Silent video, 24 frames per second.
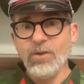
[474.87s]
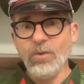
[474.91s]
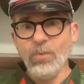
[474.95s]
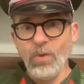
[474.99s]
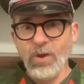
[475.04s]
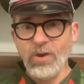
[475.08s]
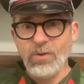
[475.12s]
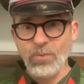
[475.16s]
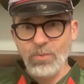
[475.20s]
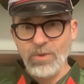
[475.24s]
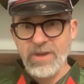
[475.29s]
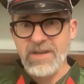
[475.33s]

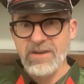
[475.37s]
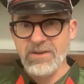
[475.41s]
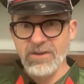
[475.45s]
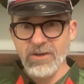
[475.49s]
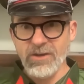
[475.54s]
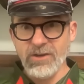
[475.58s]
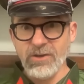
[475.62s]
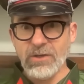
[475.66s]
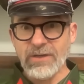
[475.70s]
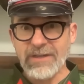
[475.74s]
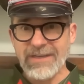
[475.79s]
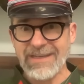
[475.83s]
what we
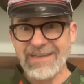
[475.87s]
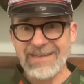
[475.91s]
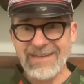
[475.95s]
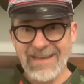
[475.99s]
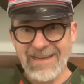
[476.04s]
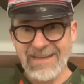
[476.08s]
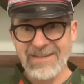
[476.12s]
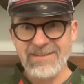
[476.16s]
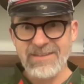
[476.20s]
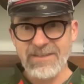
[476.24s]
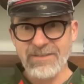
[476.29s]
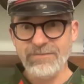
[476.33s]
know in
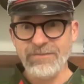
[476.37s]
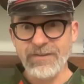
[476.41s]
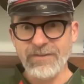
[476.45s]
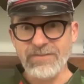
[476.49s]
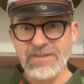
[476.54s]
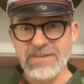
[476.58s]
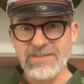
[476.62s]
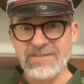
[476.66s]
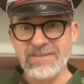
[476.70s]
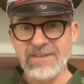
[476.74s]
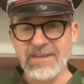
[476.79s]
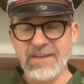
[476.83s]

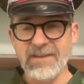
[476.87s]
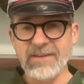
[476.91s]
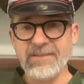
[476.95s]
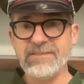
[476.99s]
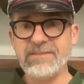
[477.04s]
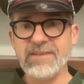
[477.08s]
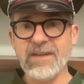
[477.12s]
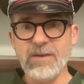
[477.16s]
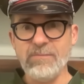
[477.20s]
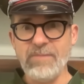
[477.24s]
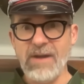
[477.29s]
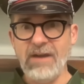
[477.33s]

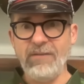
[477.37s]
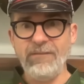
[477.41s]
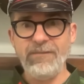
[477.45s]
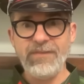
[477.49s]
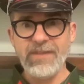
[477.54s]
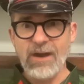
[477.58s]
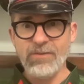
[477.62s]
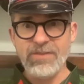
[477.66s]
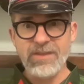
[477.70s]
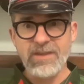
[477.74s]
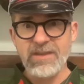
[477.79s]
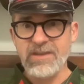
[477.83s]
1956 about
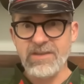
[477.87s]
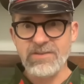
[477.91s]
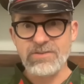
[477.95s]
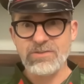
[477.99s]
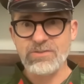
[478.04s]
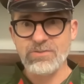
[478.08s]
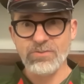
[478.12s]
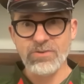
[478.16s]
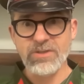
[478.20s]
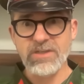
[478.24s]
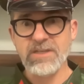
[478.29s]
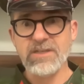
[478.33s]
how the
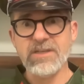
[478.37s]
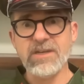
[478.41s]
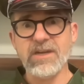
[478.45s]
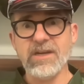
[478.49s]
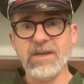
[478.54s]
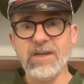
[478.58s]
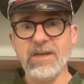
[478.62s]
history